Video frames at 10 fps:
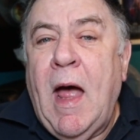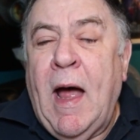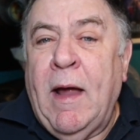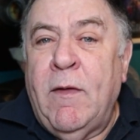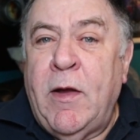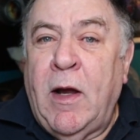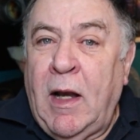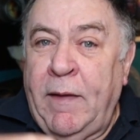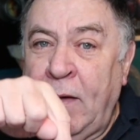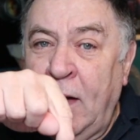and
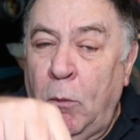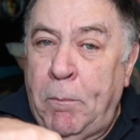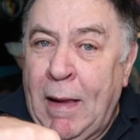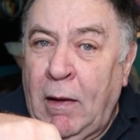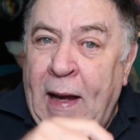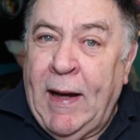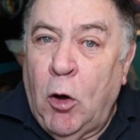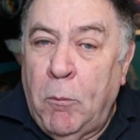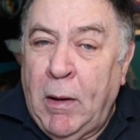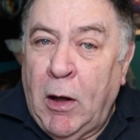click the little bell
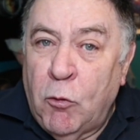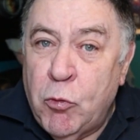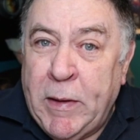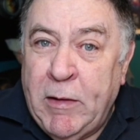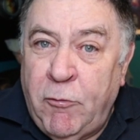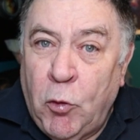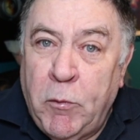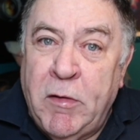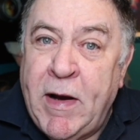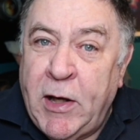icon below to be
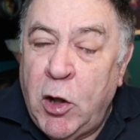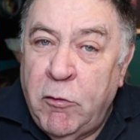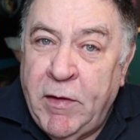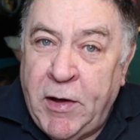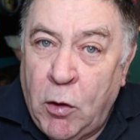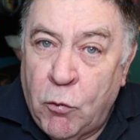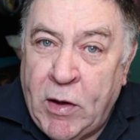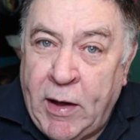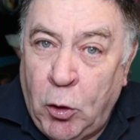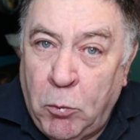informed of any new videos
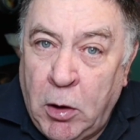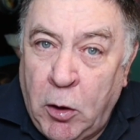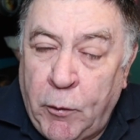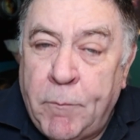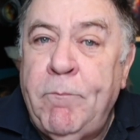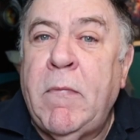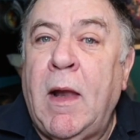that I upload.